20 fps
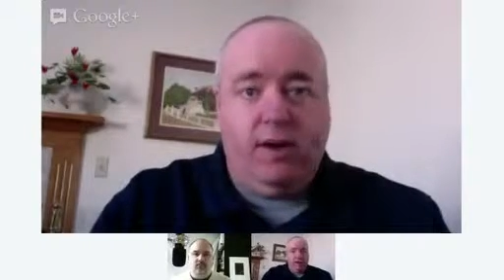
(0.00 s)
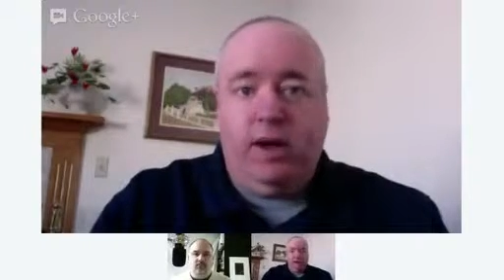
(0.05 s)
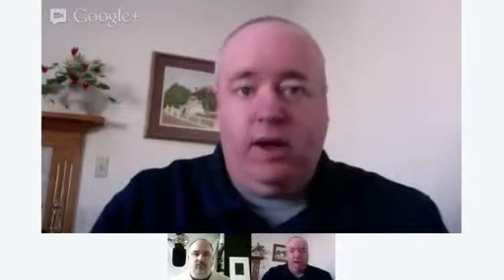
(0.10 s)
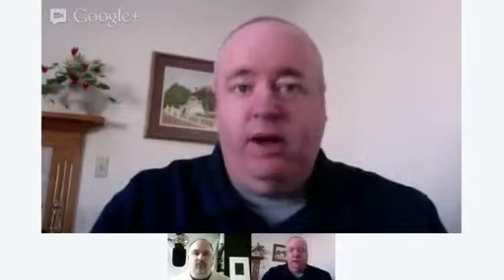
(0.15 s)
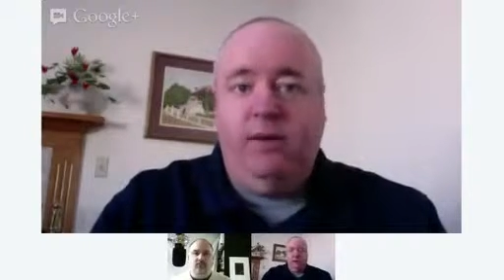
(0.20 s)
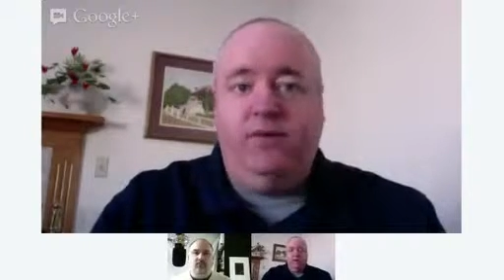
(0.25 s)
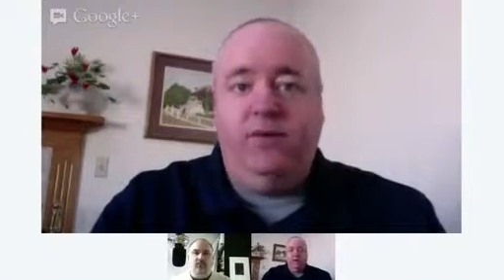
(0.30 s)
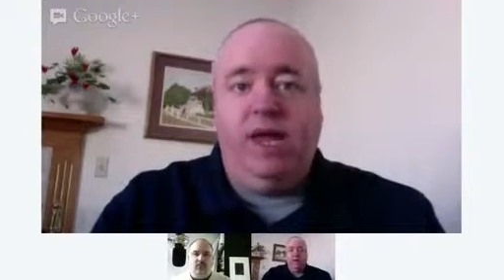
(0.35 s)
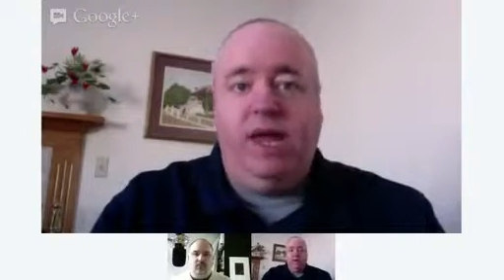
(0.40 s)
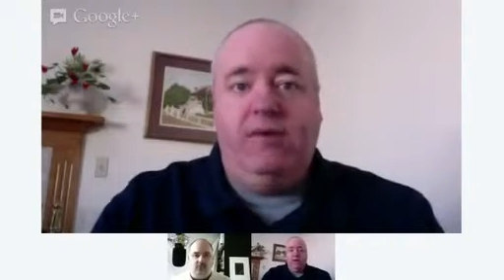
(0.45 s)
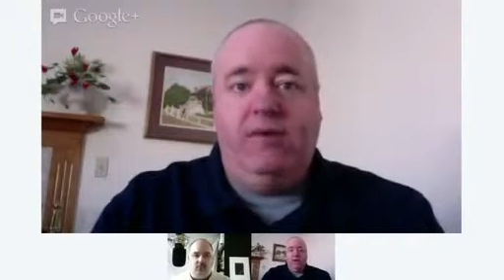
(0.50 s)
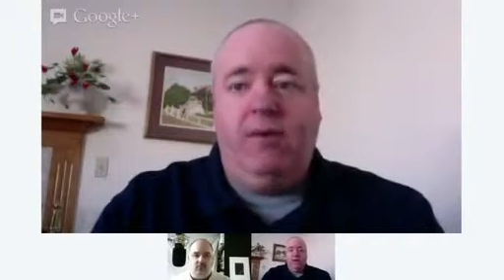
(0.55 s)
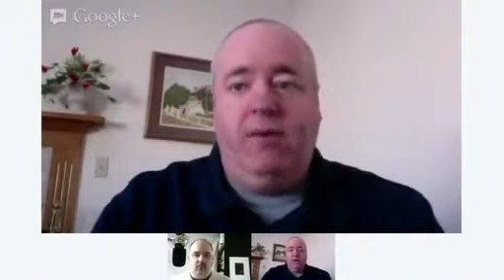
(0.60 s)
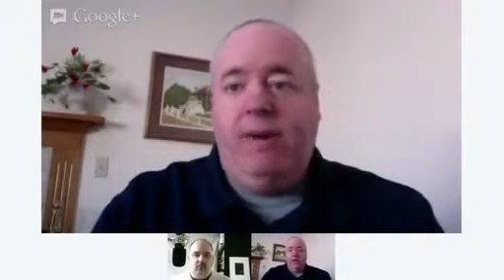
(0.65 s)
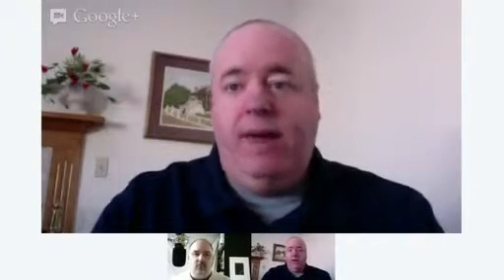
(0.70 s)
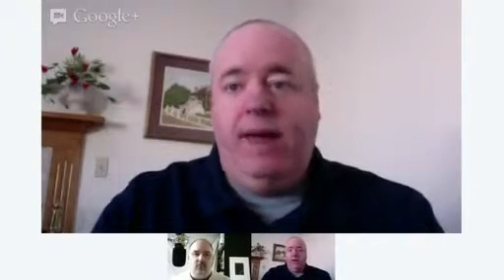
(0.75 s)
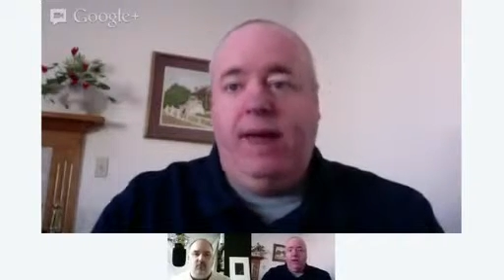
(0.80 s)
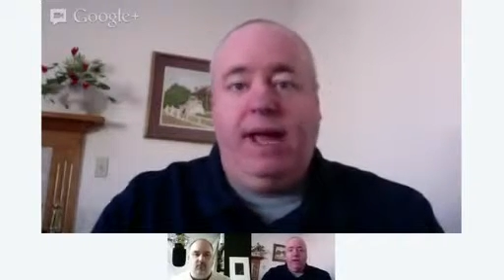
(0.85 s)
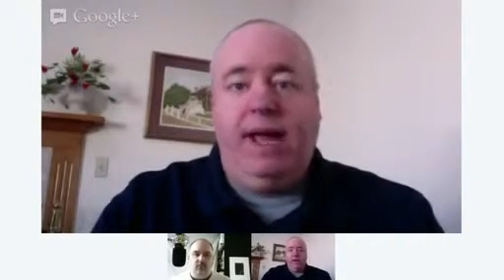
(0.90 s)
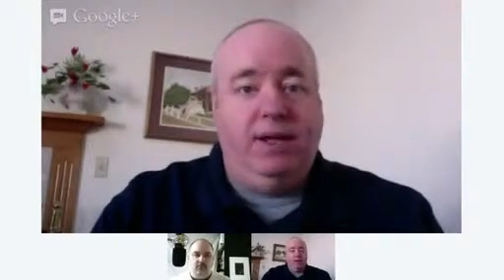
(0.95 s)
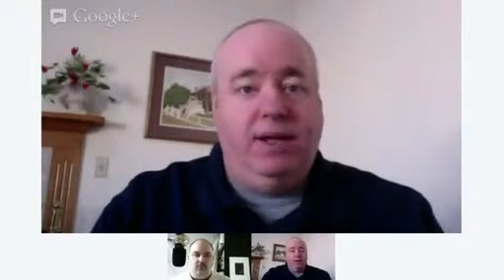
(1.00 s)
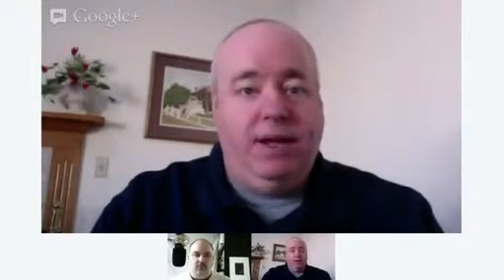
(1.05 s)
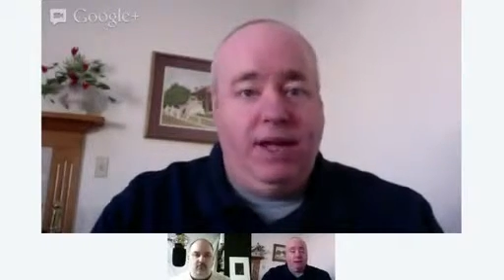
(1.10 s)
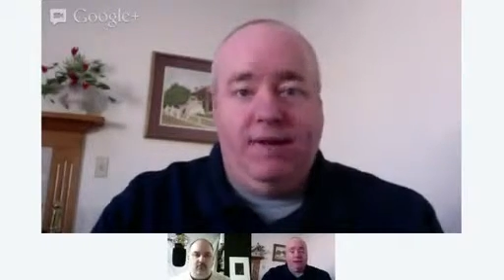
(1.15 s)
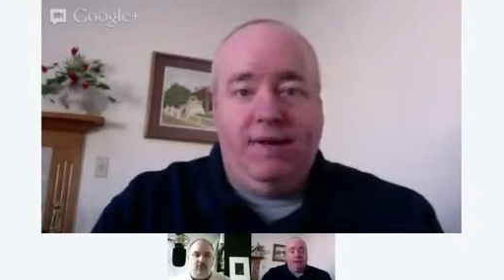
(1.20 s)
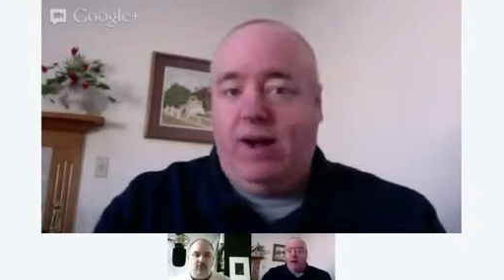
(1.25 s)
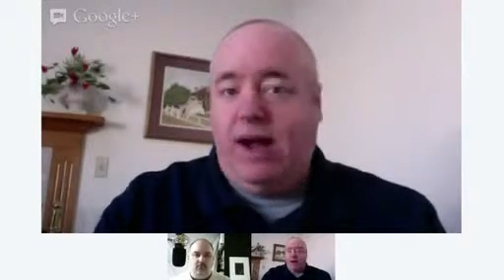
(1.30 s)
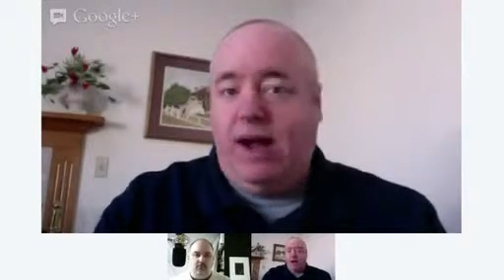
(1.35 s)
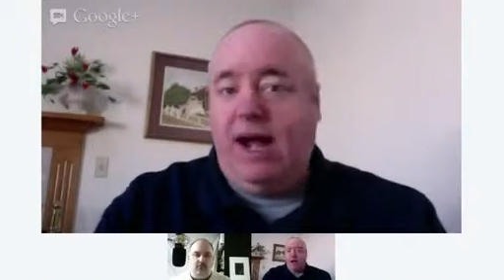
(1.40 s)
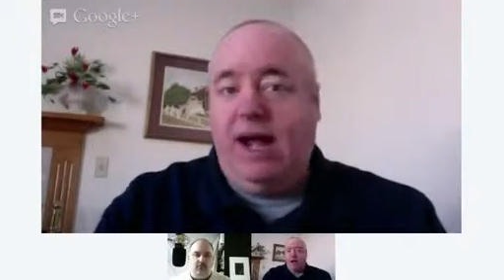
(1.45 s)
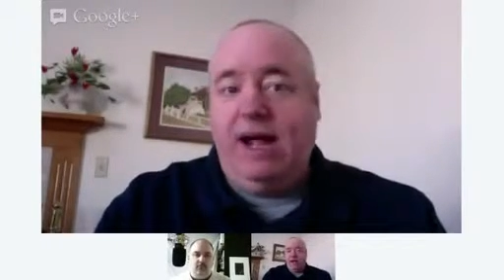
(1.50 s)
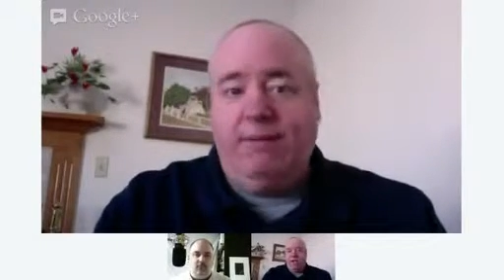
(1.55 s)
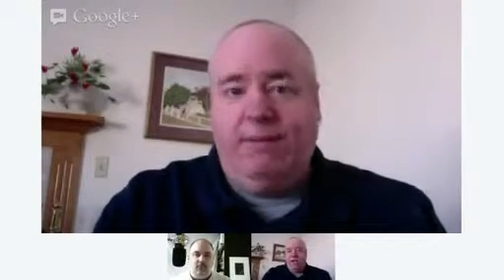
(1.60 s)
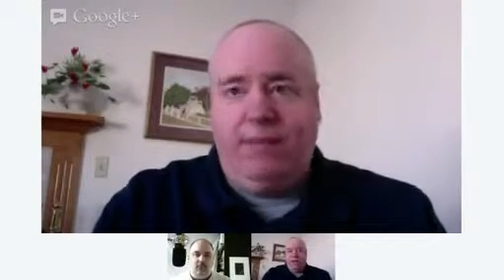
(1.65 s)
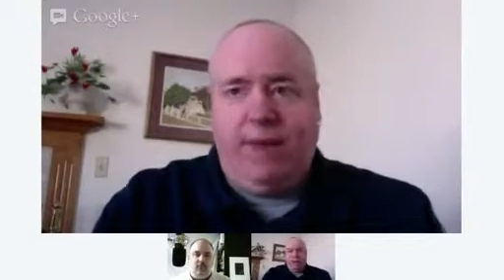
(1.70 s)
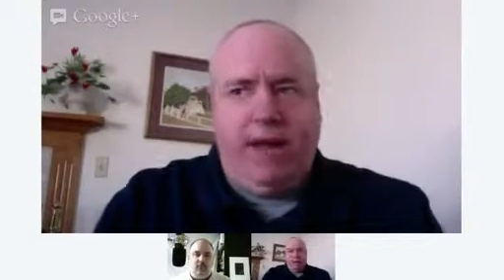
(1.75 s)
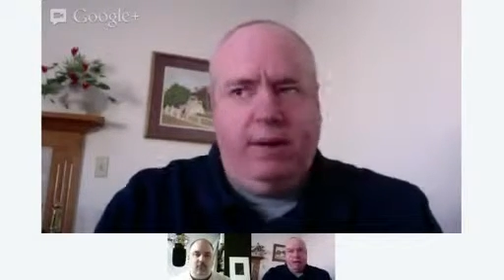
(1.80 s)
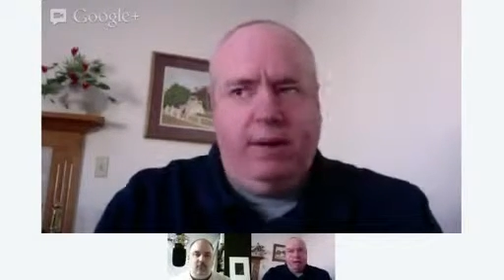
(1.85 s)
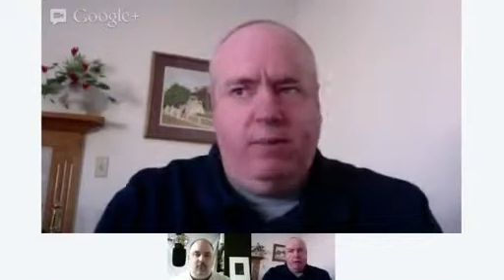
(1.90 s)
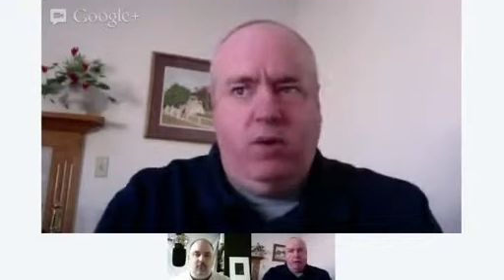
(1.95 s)
and if you have a Mac, you have
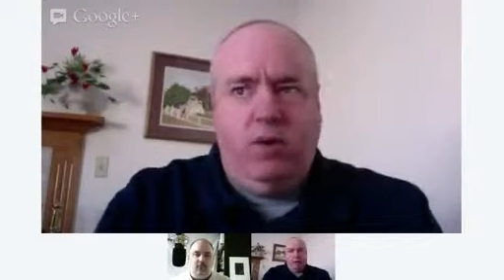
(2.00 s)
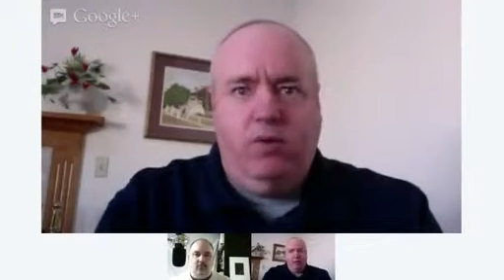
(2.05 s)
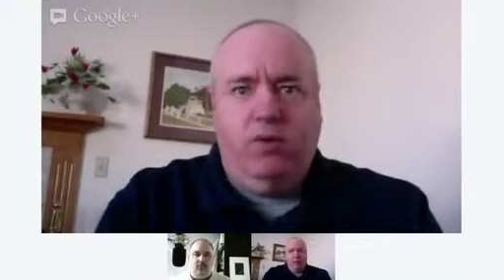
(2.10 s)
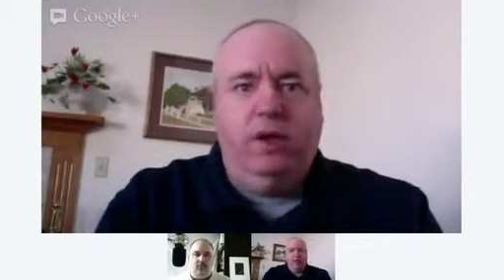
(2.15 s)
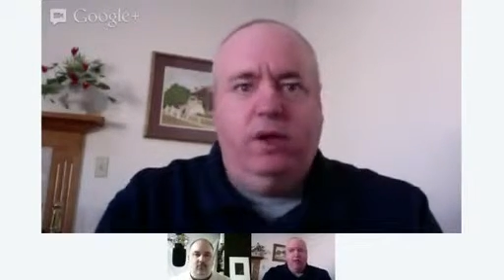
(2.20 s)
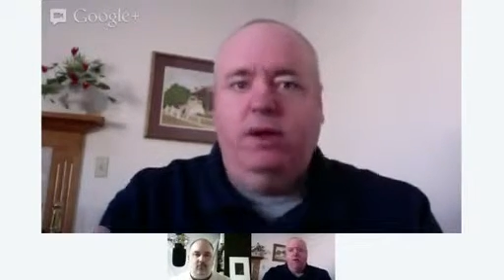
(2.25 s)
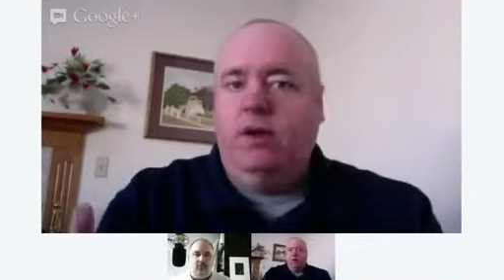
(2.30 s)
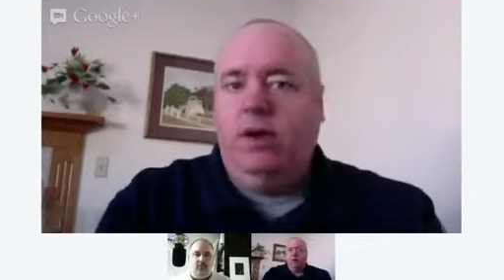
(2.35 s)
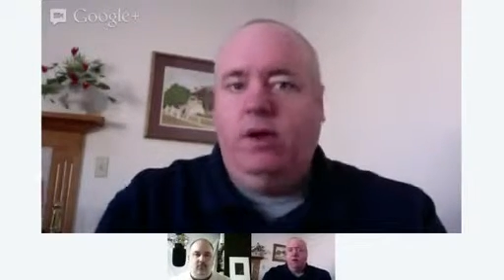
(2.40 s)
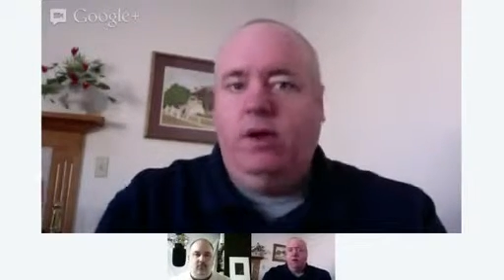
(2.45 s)
iMovie